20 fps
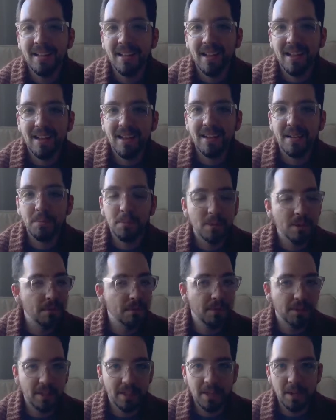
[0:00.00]
You
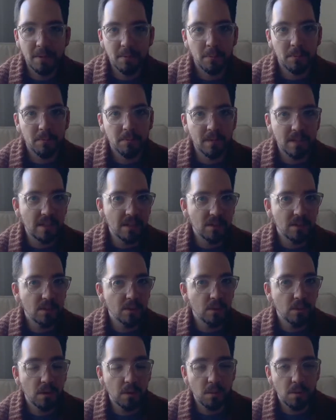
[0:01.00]
really don't need
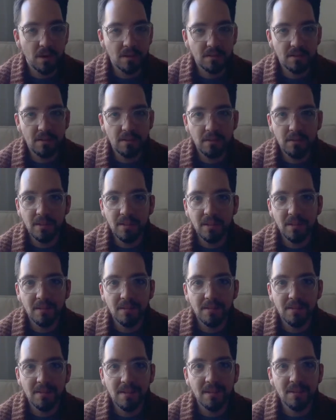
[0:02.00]
to or want to here
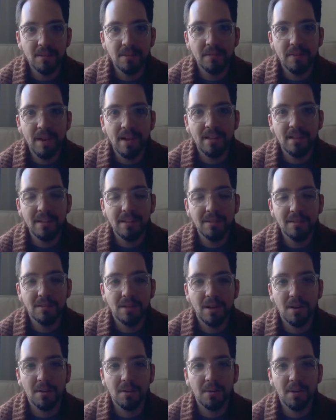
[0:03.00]
in the Sunshine Valley,
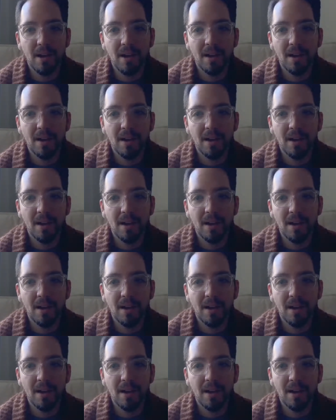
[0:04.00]
so